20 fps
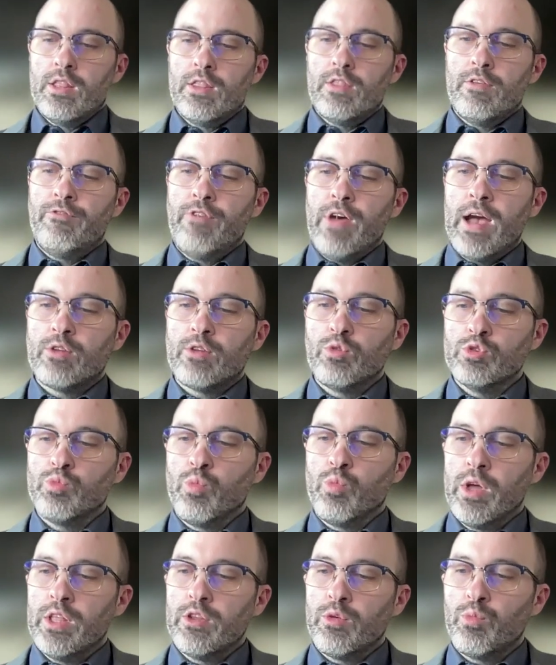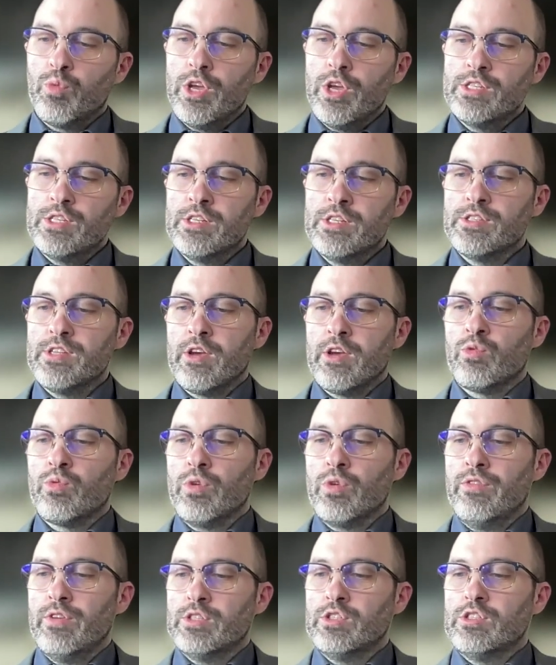The fact was one of the reasons that
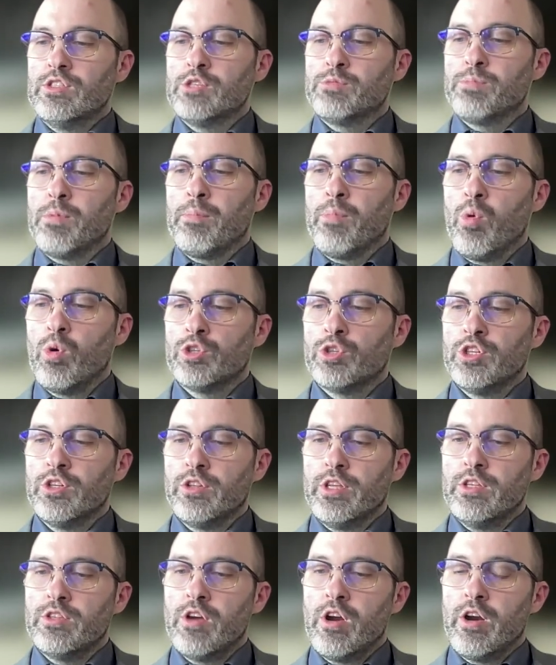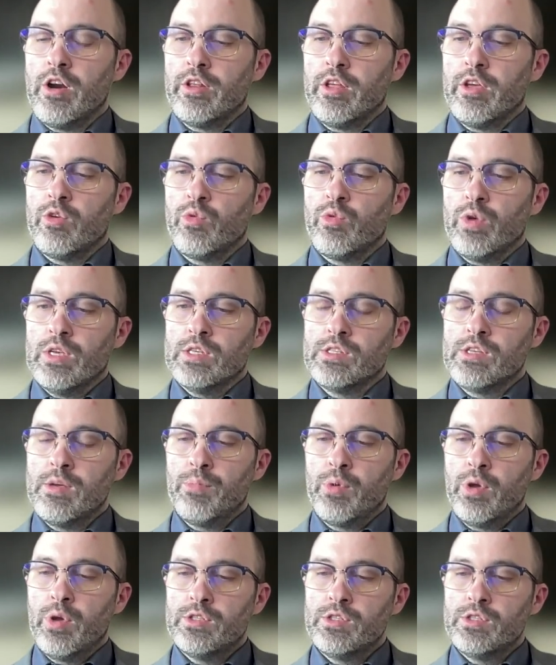Grievous disproportionately targeted Greek
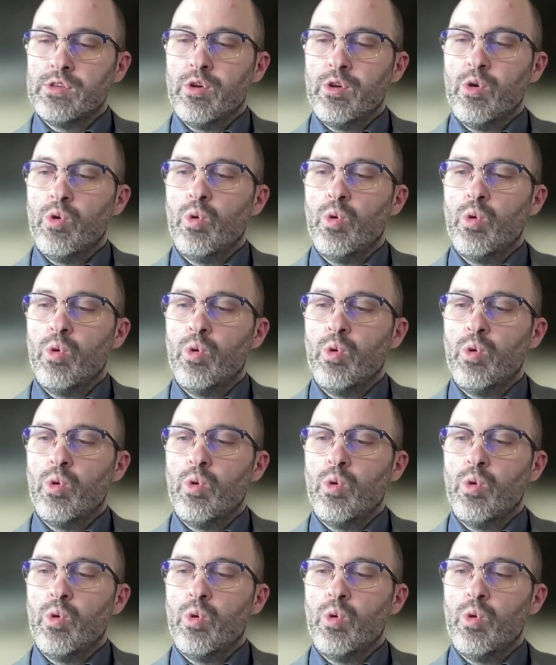Cypriots